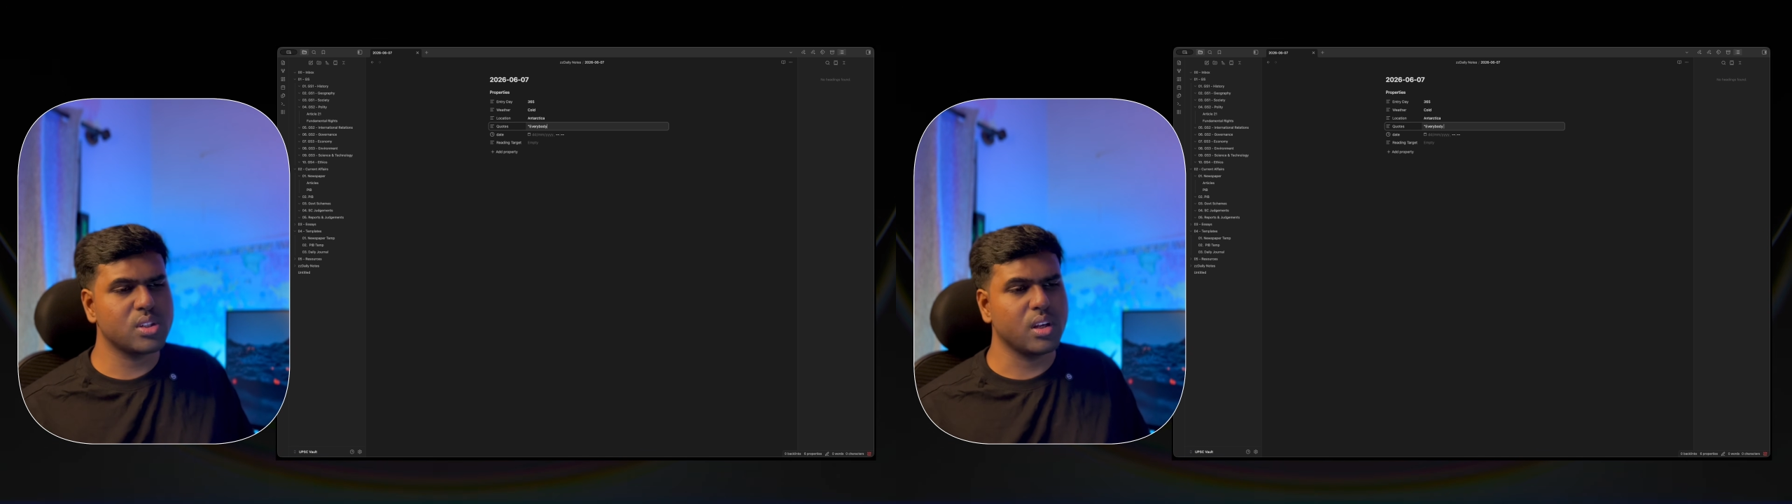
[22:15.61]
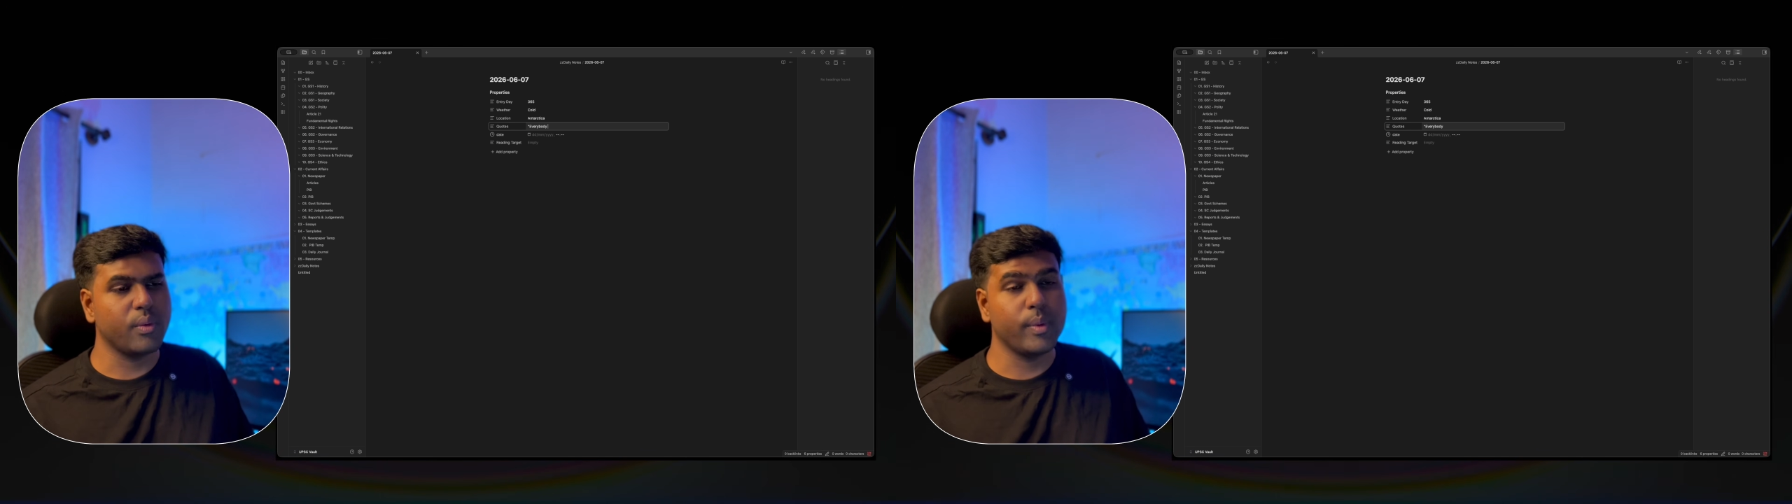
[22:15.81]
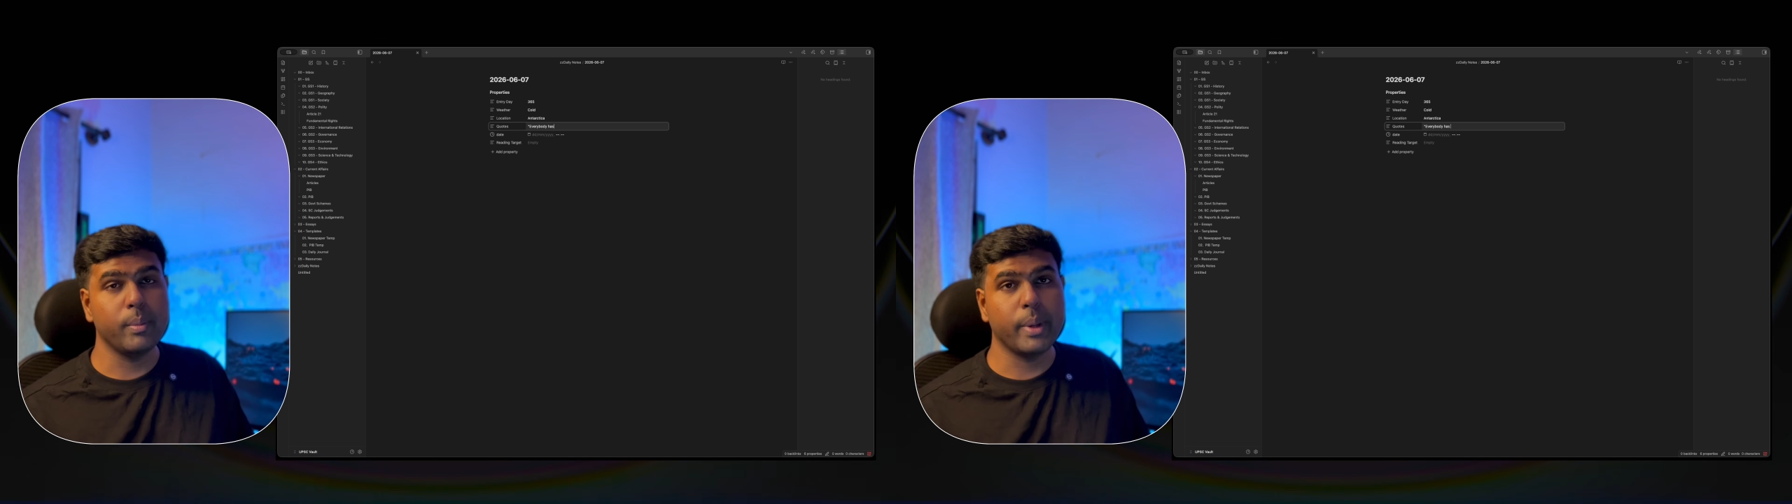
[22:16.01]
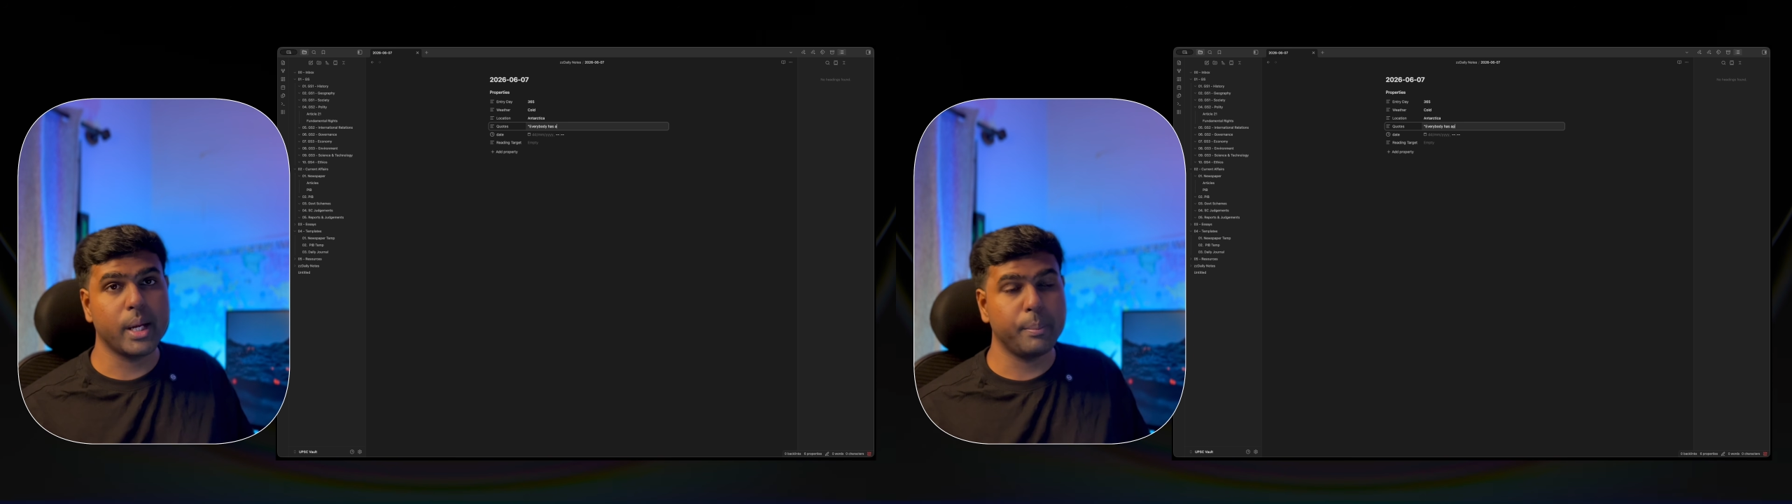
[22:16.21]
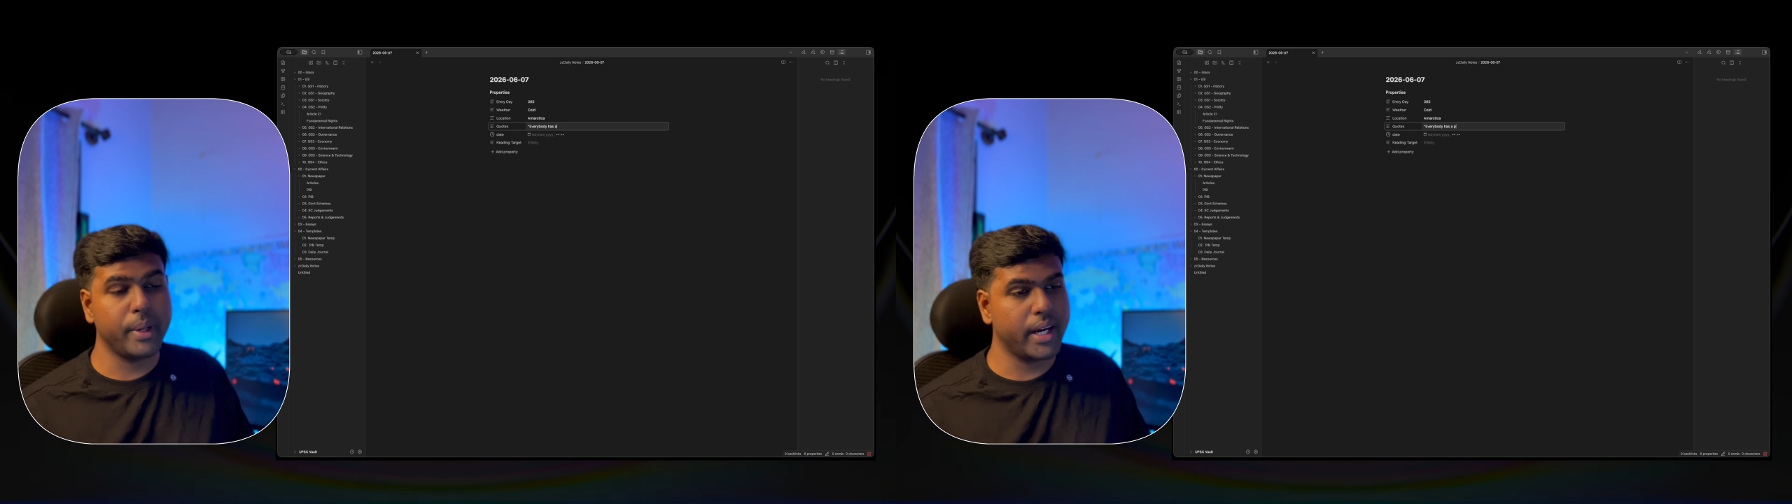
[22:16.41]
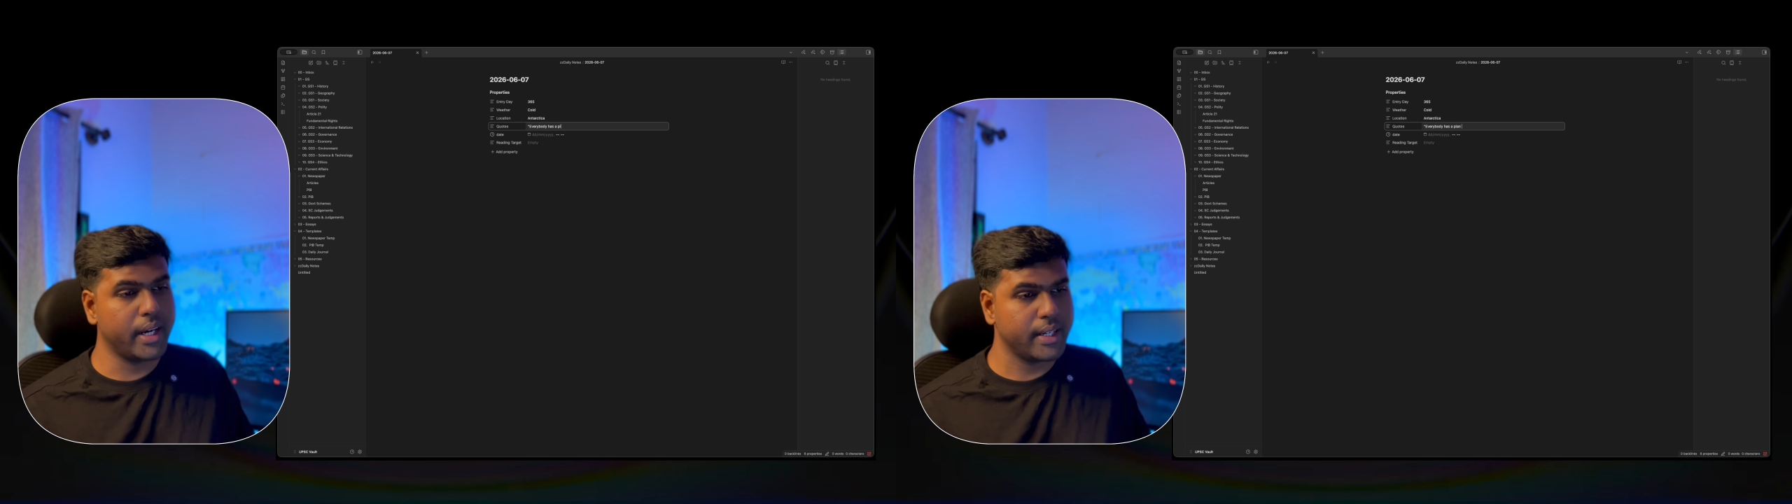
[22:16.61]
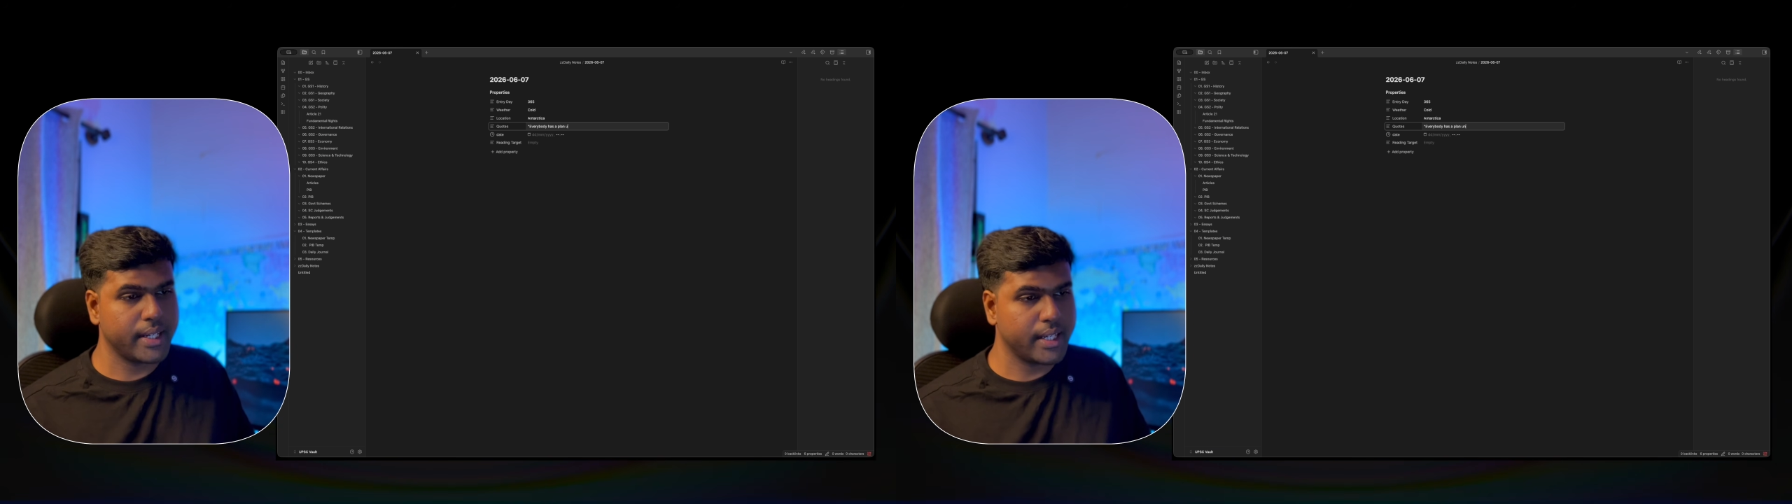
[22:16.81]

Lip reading: will become a